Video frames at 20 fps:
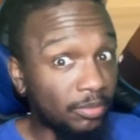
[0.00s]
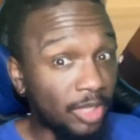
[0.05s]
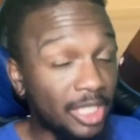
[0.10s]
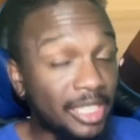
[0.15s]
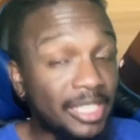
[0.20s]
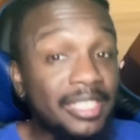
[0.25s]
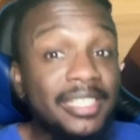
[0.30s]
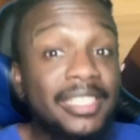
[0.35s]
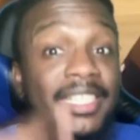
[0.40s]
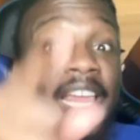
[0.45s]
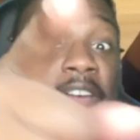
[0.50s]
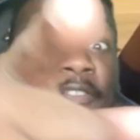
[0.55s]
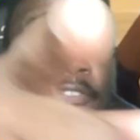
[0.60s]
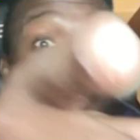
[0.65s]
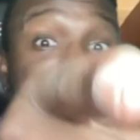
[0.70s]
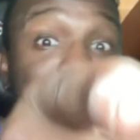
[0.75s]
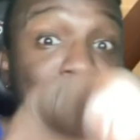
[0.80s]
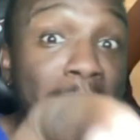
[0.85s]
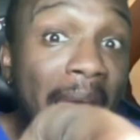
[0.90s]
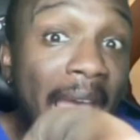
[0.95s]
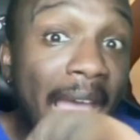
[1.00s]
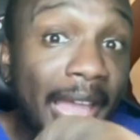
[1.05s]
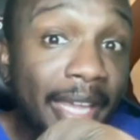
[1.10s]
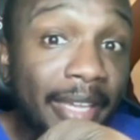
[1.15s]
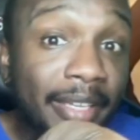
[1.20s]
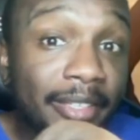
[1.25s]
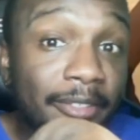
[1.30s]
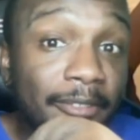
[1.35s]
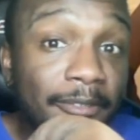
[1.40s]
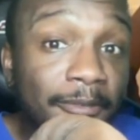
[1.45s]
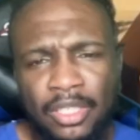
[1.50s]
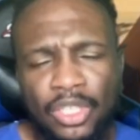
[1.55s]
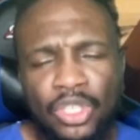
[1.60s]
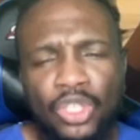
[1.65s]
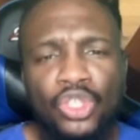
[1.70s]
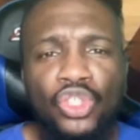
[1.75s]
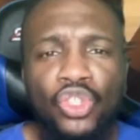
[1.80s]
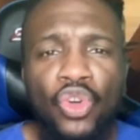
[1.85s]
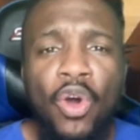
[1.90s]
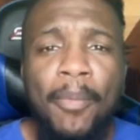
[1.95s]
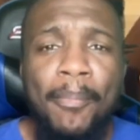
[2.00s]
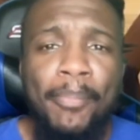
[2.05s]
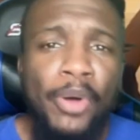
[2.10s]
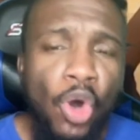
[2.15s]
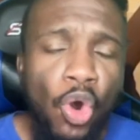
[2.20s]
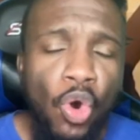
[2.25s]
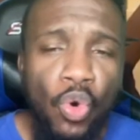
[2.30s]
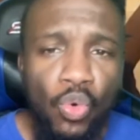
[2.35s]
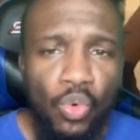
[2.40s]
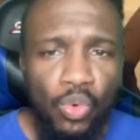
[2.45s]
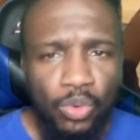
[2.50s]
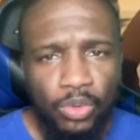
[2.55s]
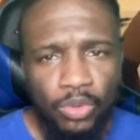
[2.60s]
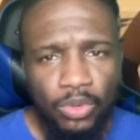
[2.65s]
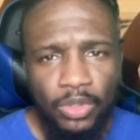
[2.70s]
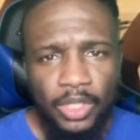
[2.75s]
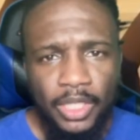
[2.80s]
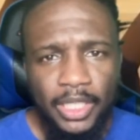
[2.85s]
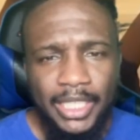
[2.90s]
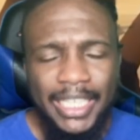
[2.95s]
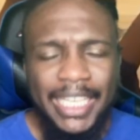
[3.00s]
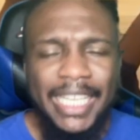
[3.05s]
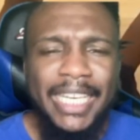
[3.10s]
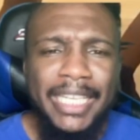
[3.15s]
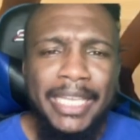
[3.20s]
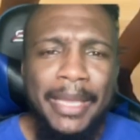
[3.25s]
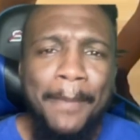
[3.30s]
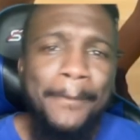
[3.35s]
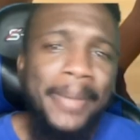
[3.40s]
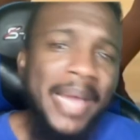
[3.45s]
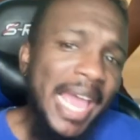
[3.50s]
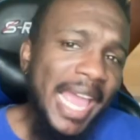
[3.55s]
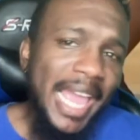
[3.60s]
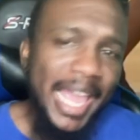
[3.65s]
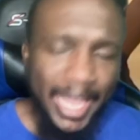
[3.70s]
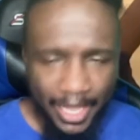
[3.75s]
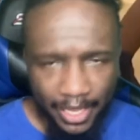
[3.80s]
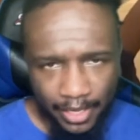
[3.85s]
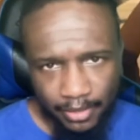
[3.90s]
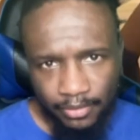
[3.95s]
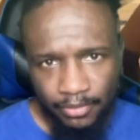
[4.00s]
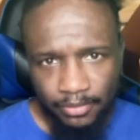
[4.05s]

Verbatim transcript: Steph is back. Jordan Poole, get in your bag.